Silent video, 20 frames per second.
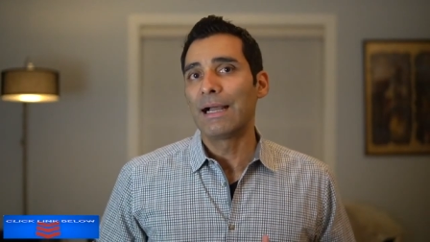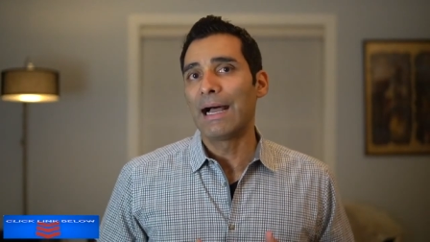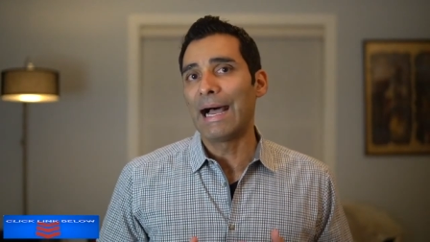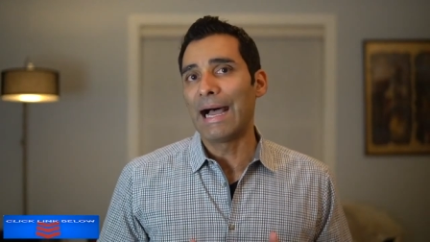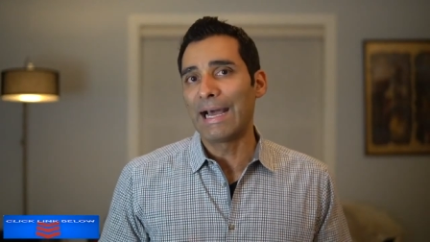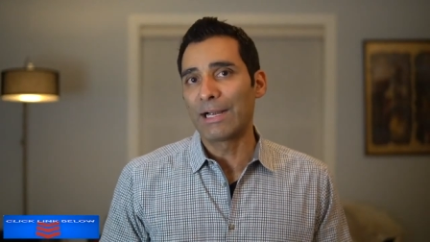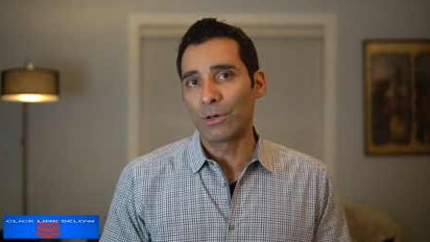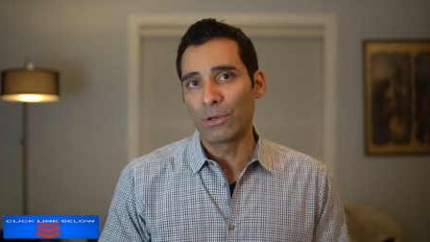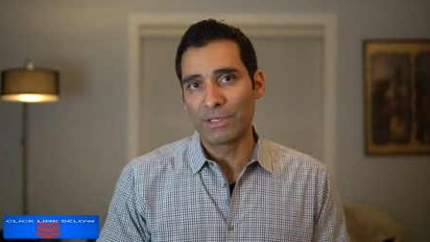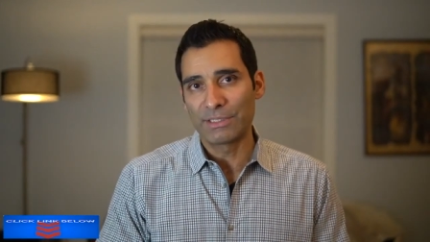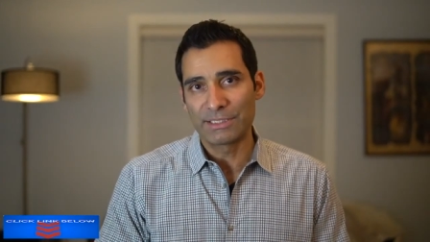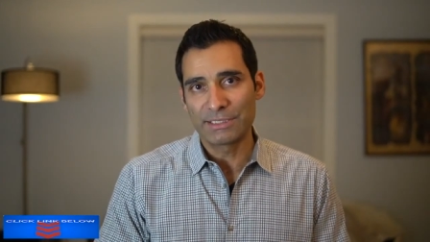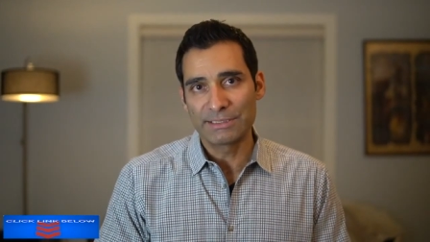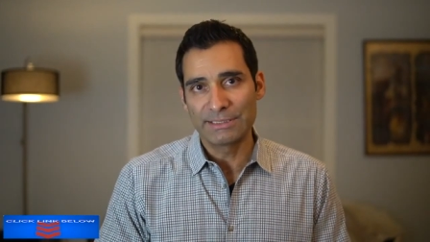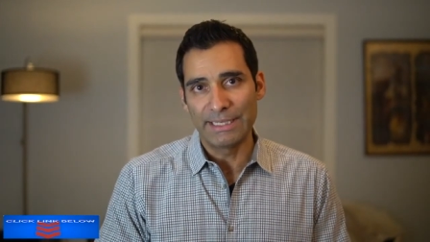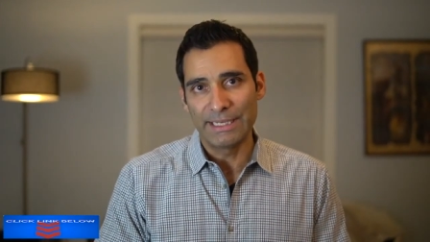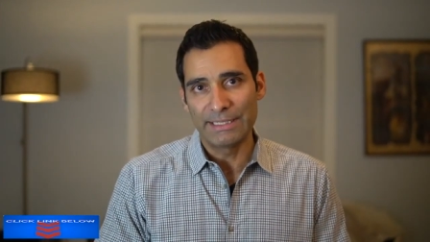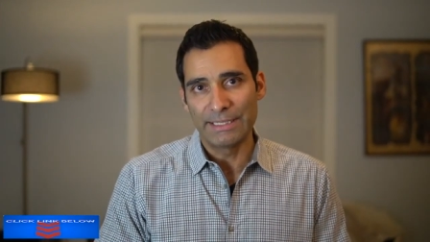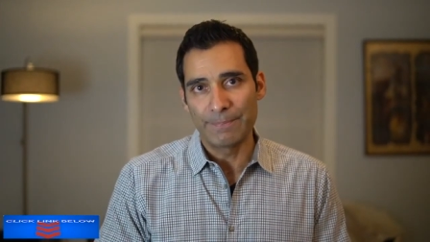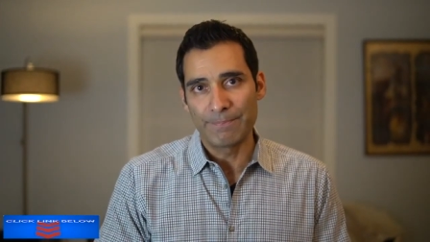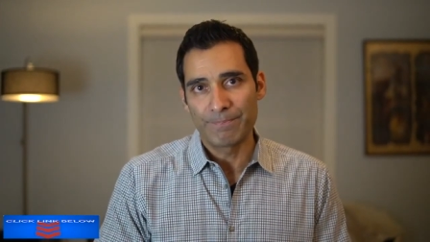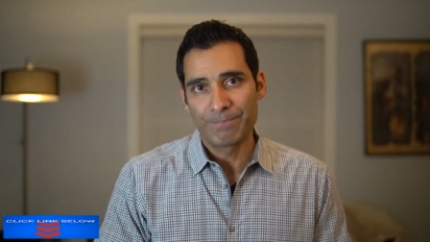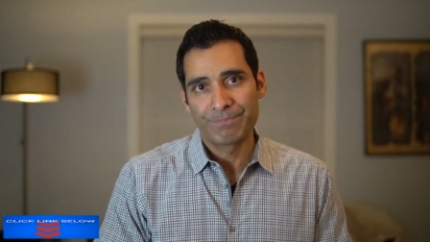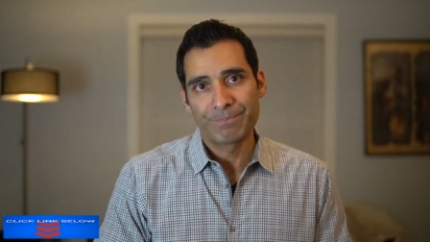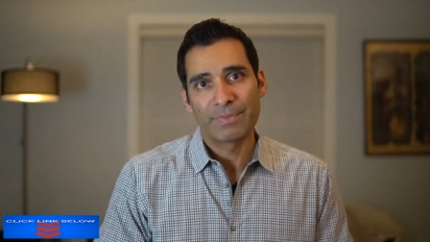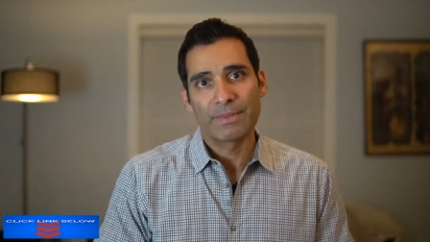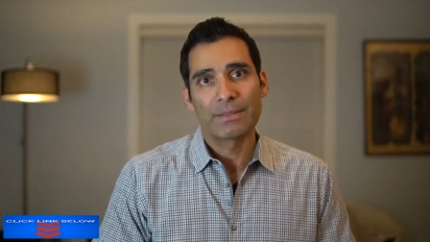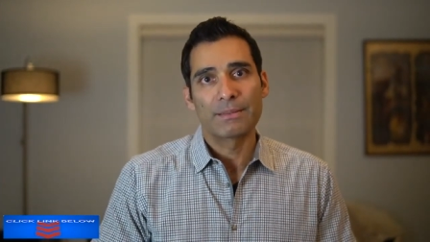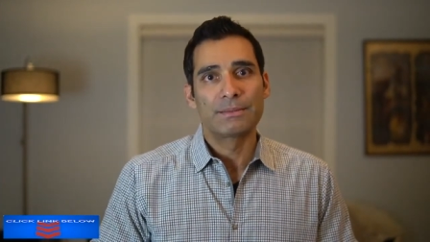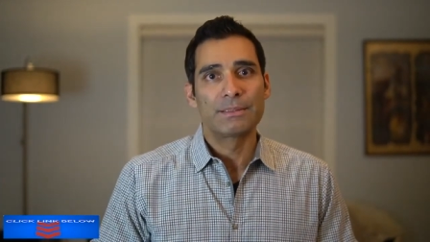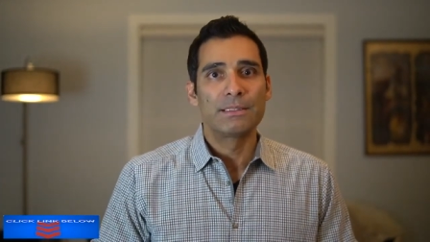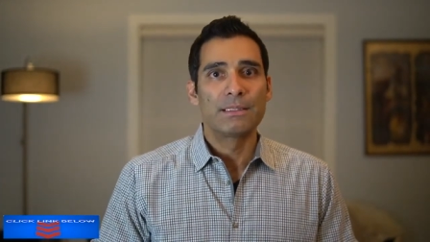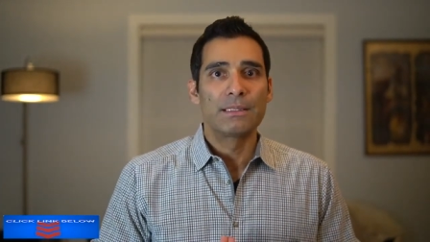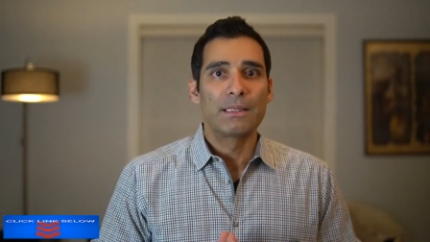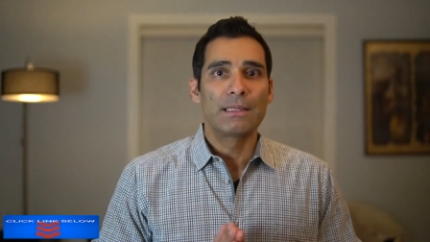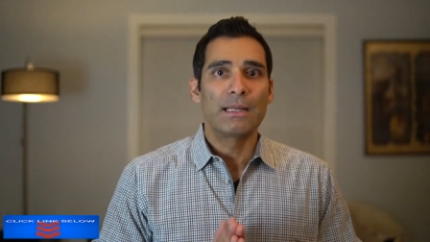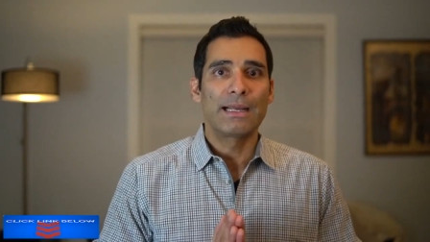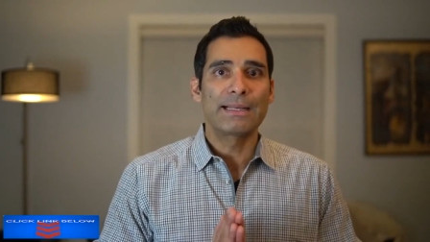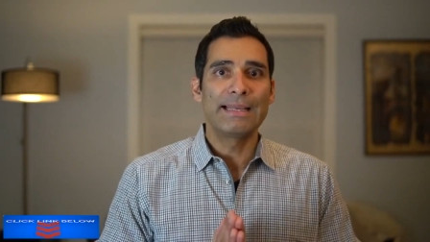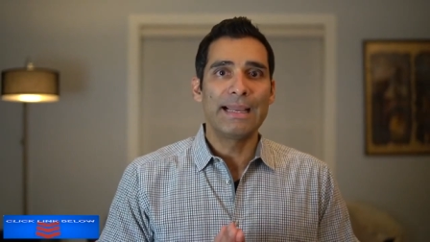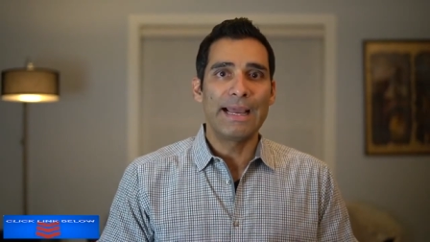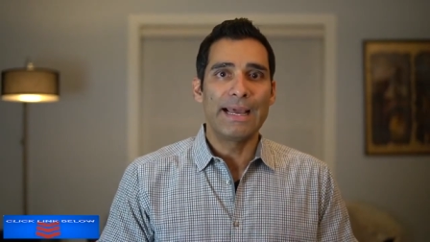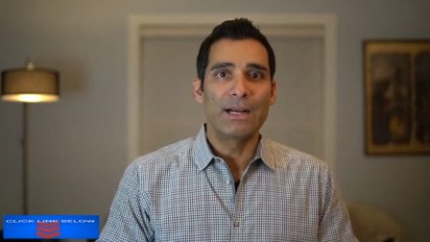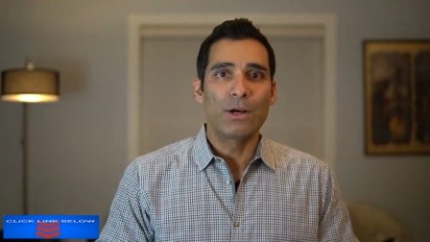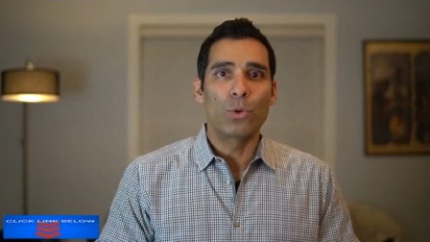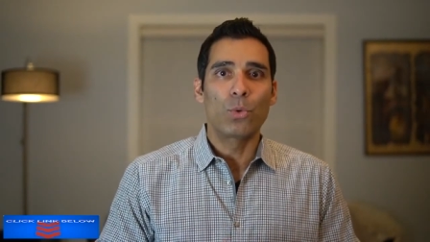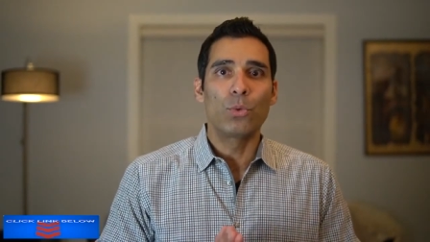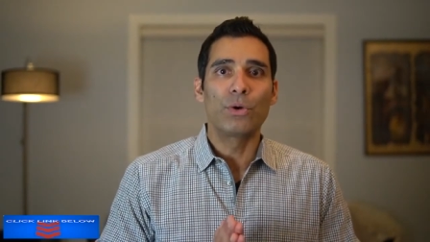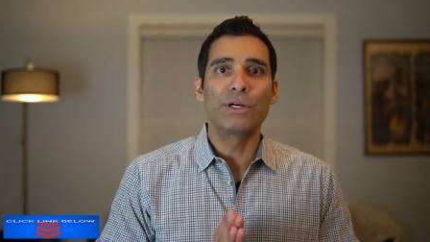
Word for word: I don't understand it. Again,